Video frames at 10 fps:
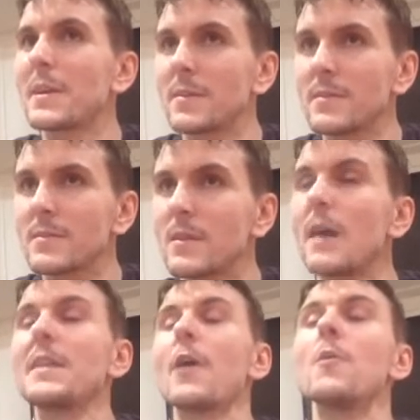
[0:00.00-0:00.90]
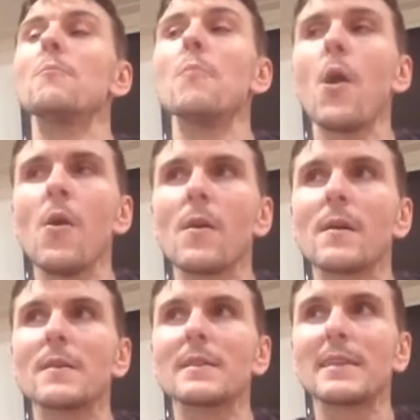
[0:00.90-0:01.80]
Because? Mon
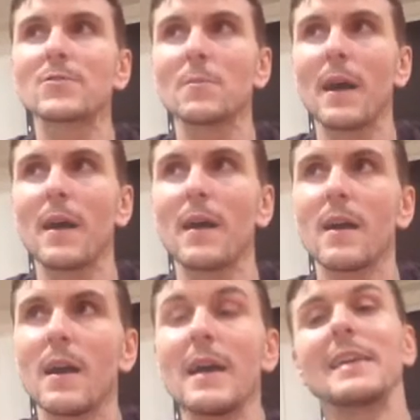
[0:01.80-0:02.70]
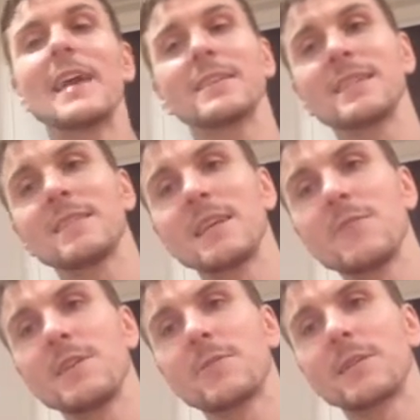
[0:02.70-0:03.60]
estomac. Yes, in
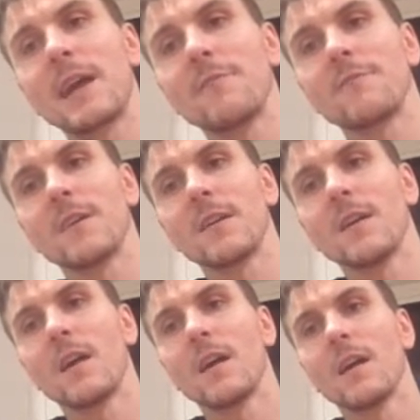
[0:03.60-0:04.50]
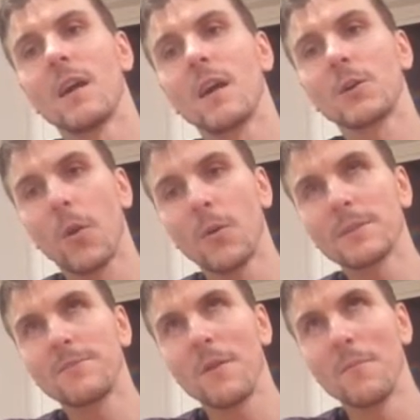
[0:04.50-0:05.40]
theory, you could have... Grand,
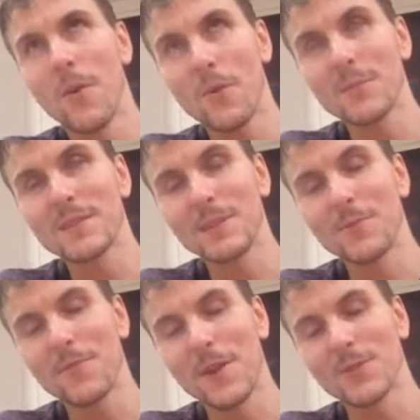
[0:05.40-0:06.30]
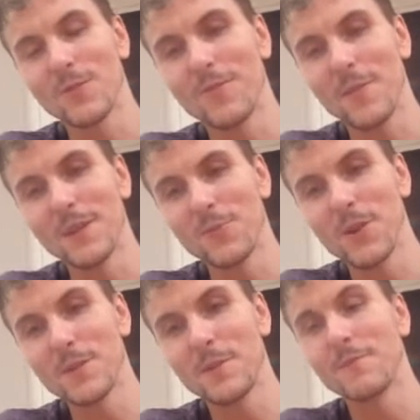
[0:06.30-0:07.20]
if mont was still referring to a feminine
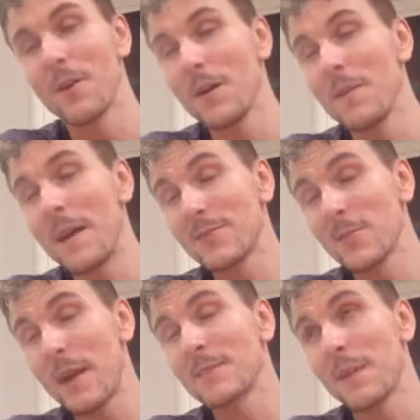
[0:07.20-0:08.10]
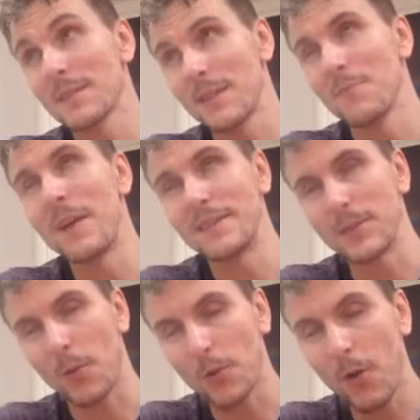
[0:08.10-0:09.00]
word, but estomac is masculine. Était
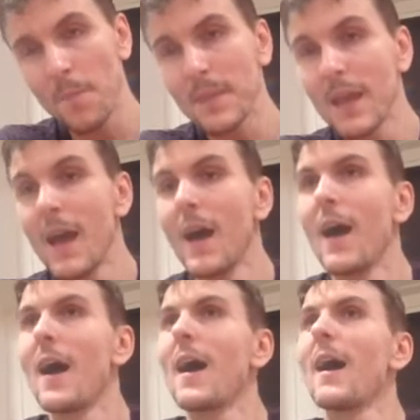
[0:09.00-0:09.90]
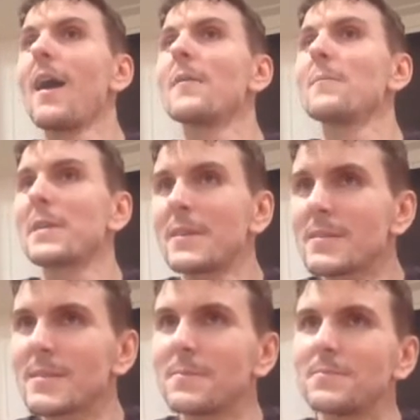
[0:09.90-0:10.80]
trop grand.
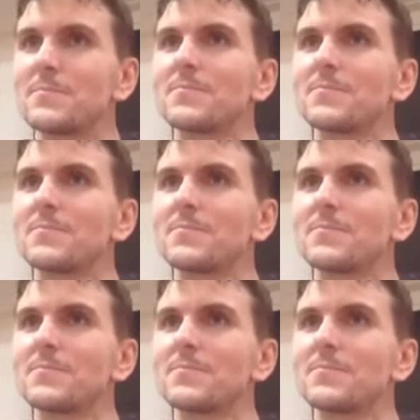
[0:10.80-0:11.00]
Because?